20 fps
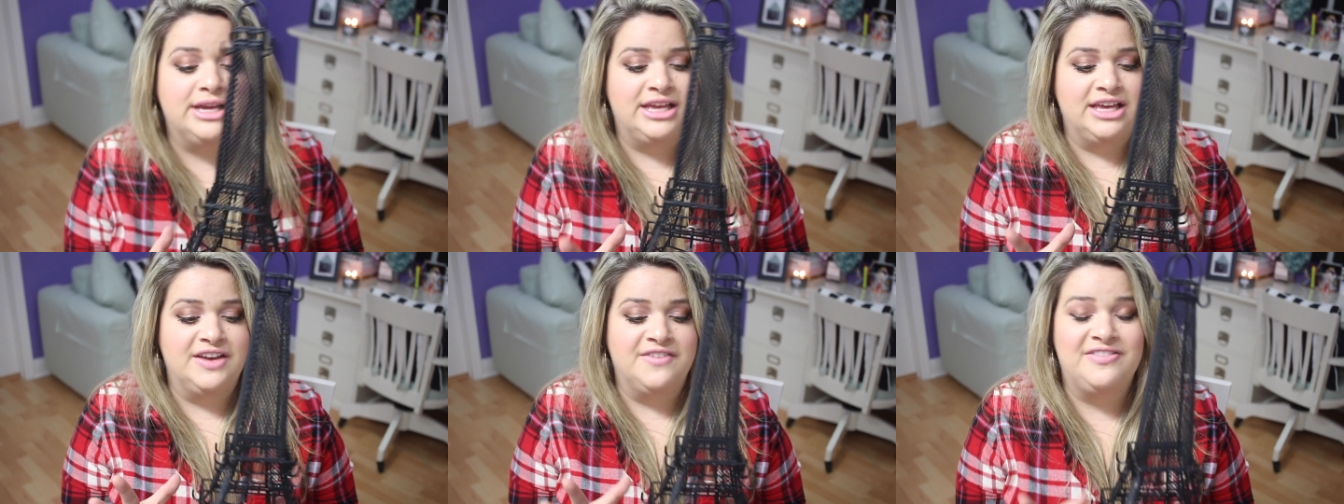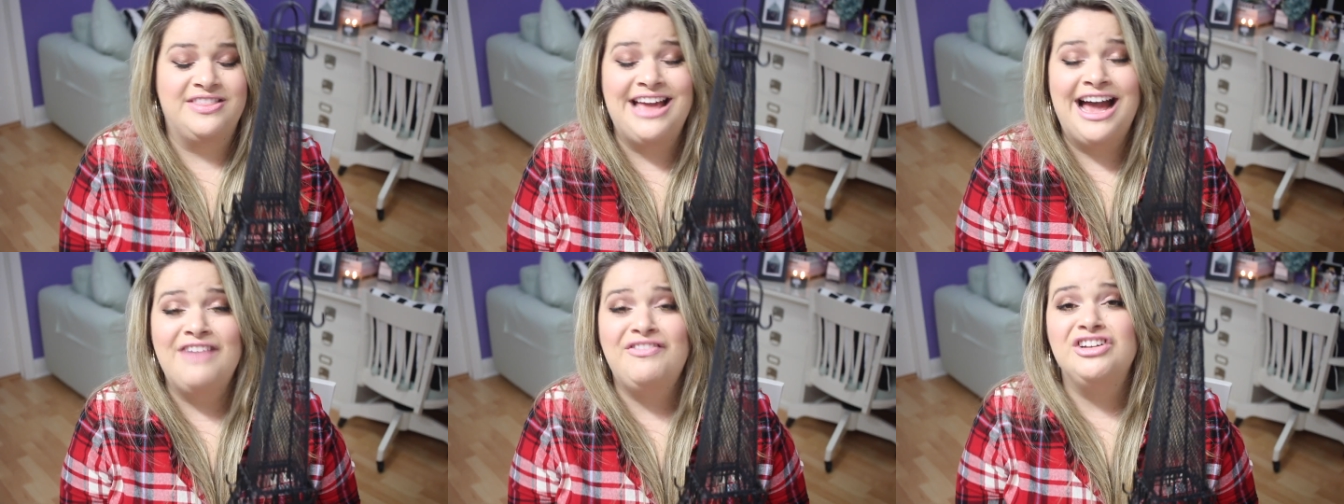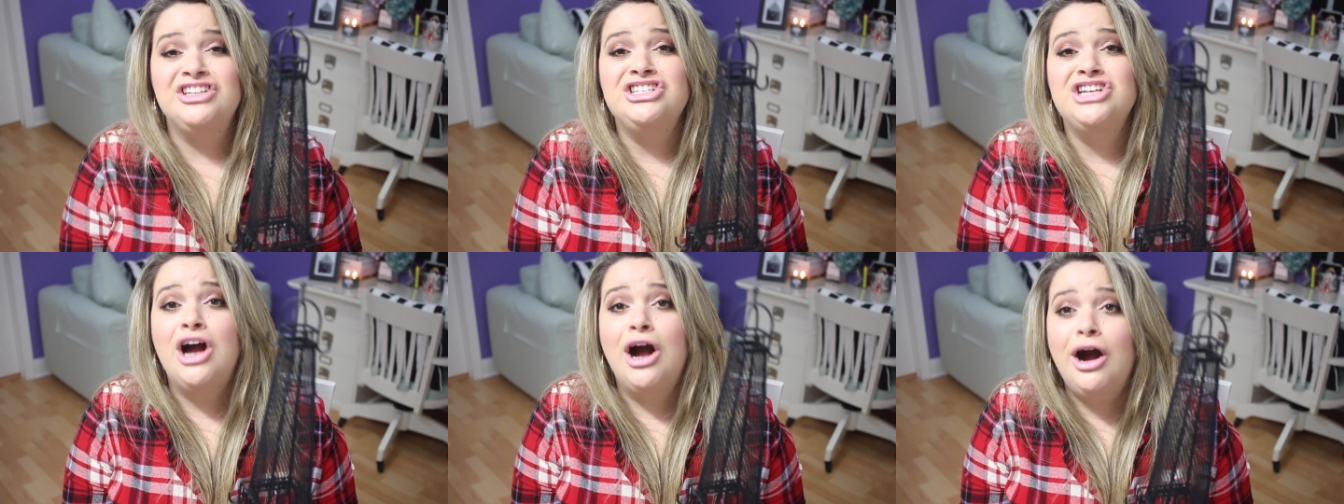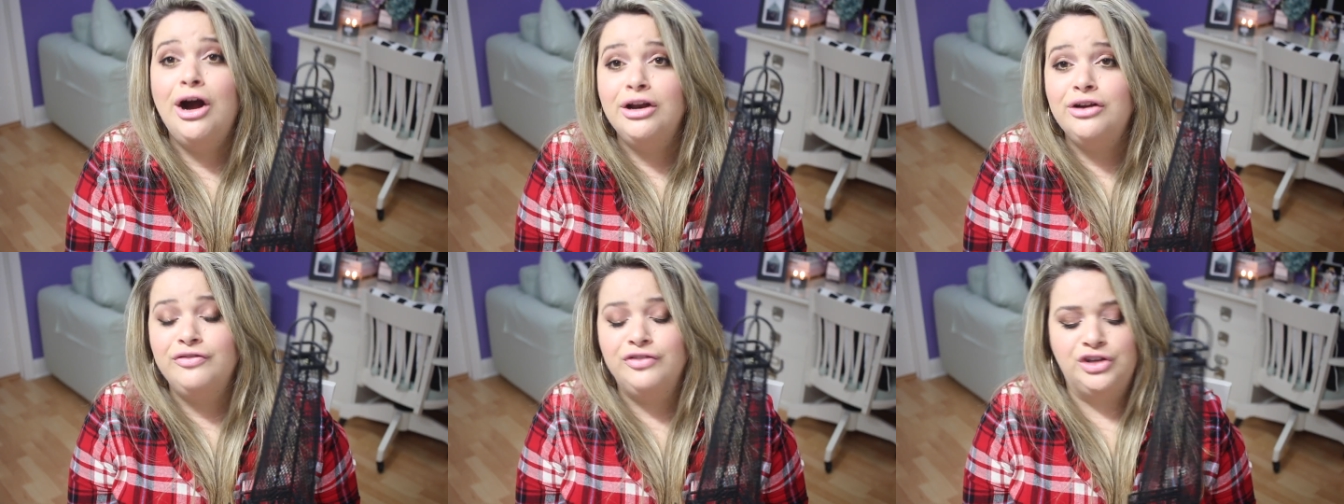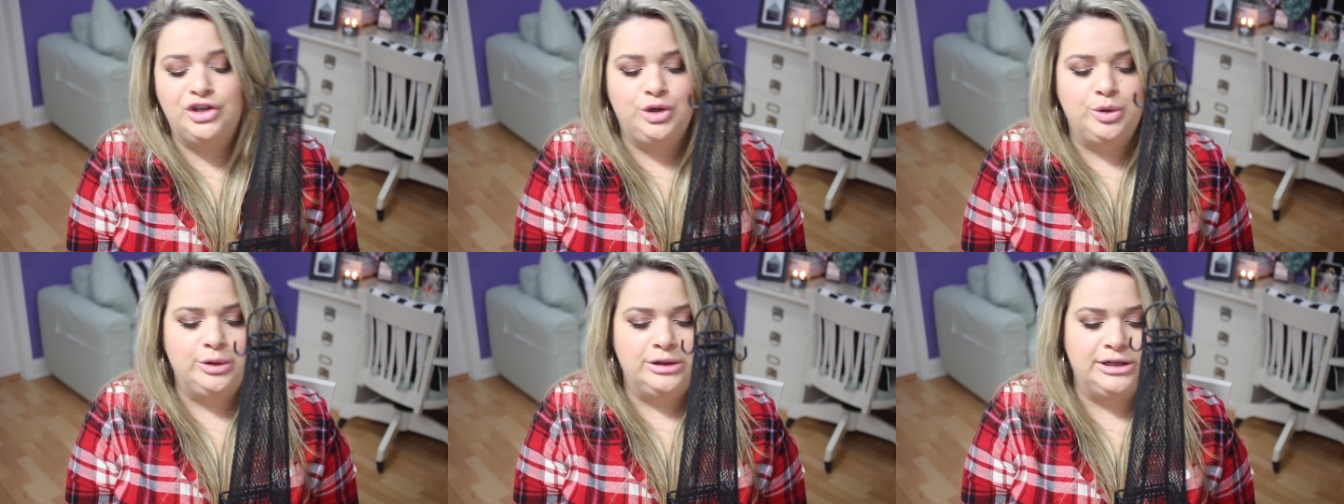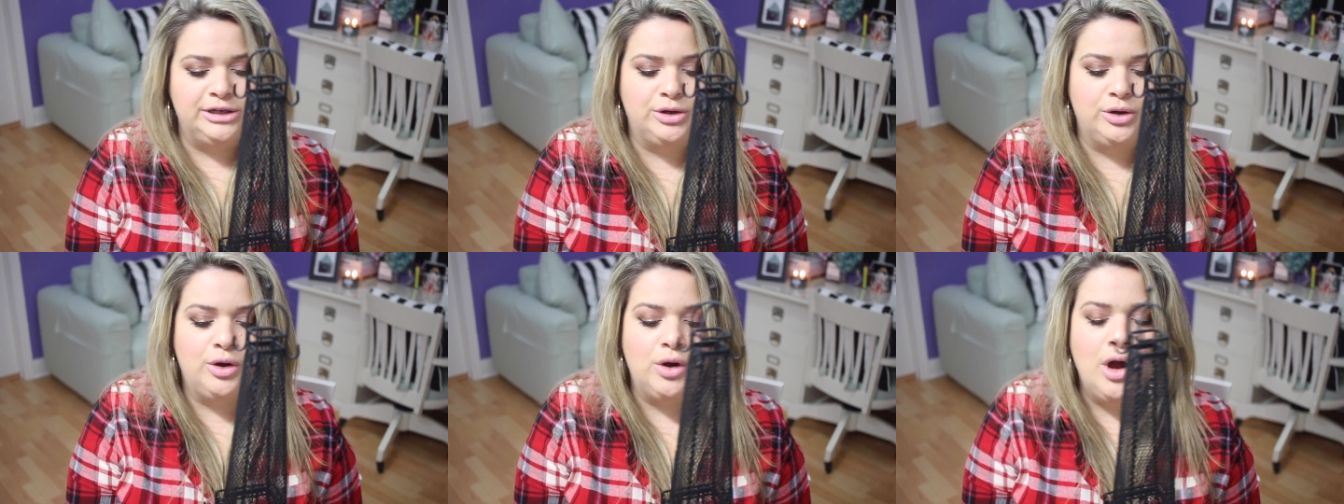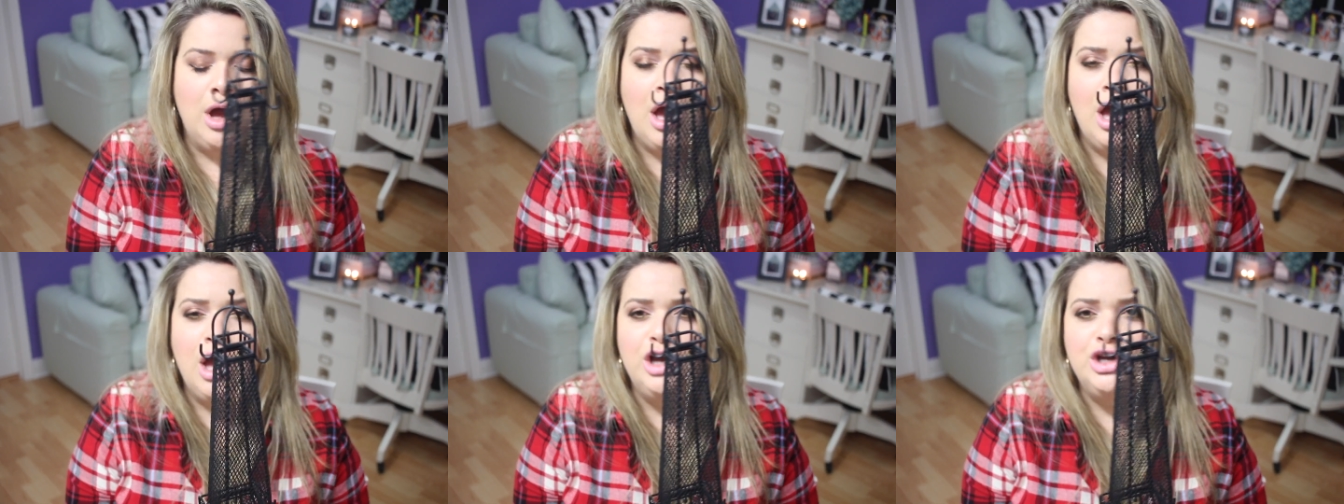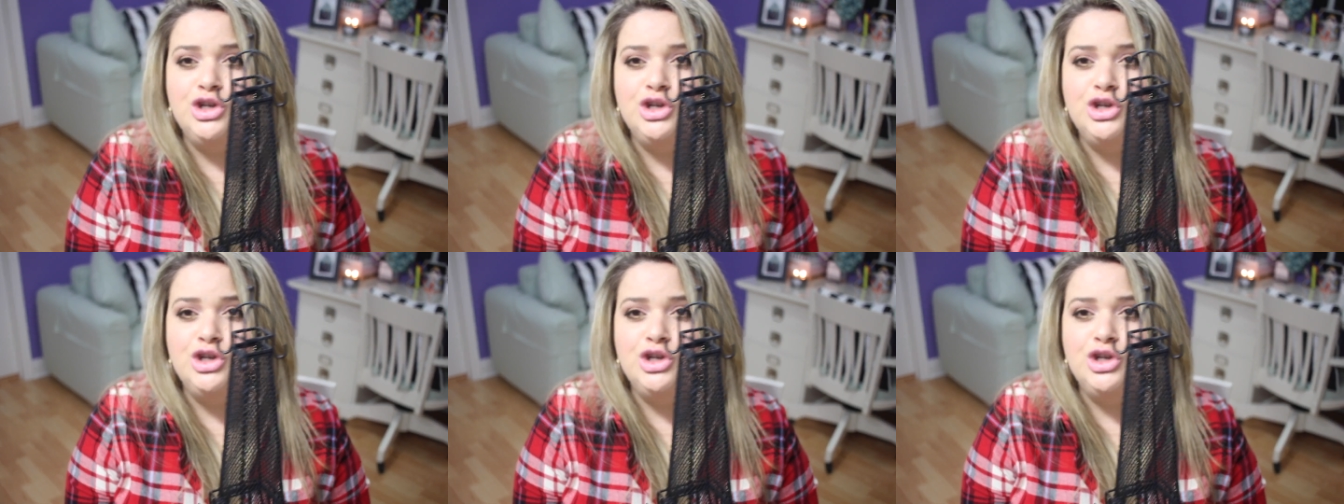gift. They have a ton of cute little